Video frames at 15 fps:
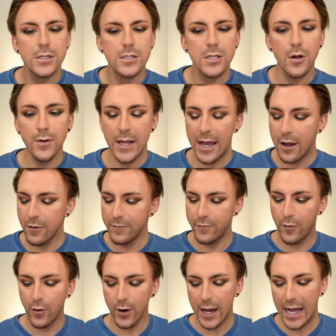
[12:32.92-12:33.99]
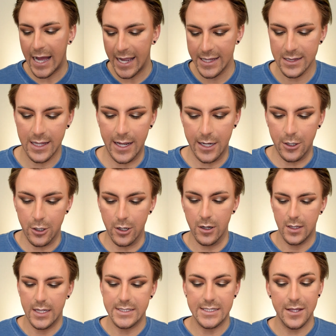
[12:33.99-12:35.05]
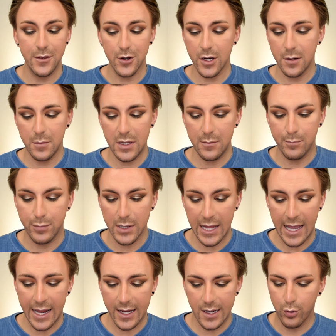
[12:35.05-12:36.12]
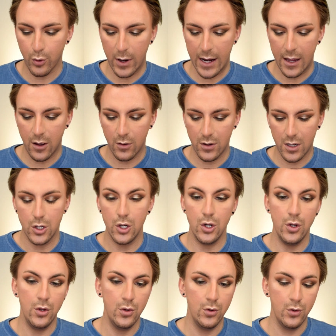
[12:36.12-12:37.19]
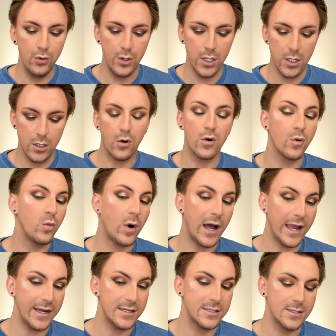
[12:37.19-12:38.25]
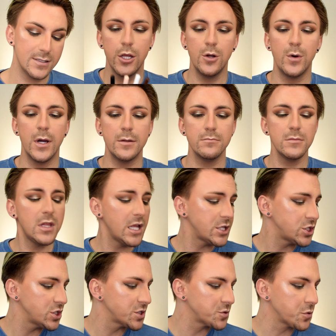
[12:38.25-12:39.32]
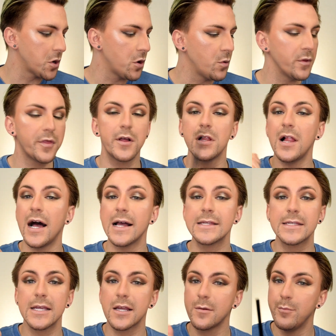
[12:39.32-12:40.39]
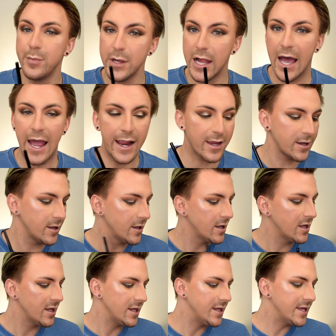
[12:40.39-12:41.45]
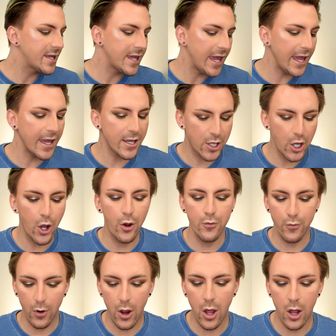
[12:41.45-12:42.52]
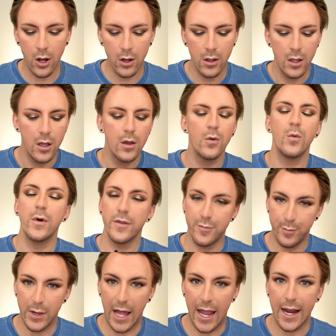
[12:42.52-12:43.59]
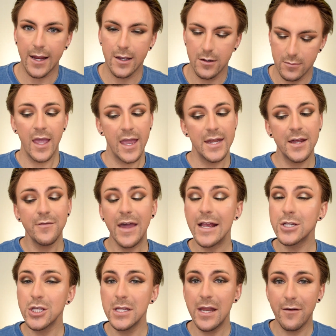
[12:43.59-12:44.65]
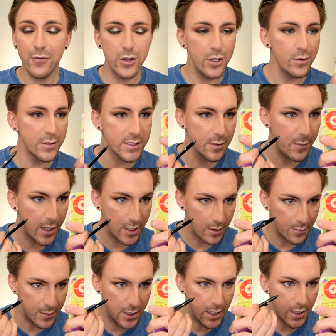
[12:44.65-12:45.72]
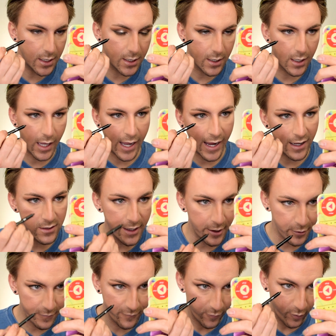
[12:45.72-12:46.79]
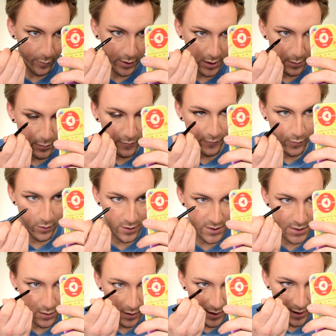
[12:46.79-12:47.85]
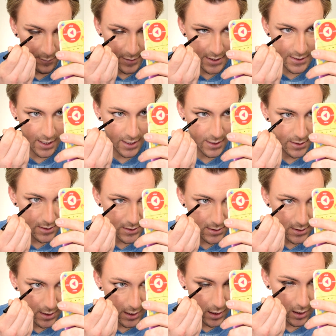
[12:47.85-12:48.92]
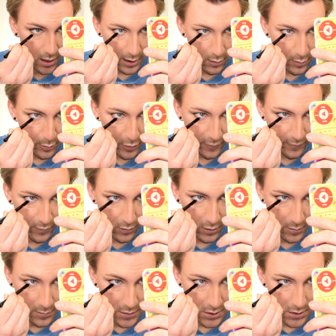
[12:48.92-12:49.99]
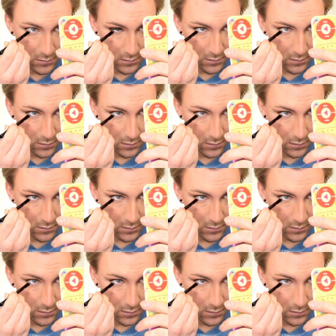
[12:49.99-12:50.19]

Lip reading: So now for eyeliner. It's either gonna be black, brown, nude, or white. You know what? Let's just roll with classic black. You can't go wrong with black. And I've actually never used the Makeup Geek eyeliner formula before, so I am excited to see how it performs.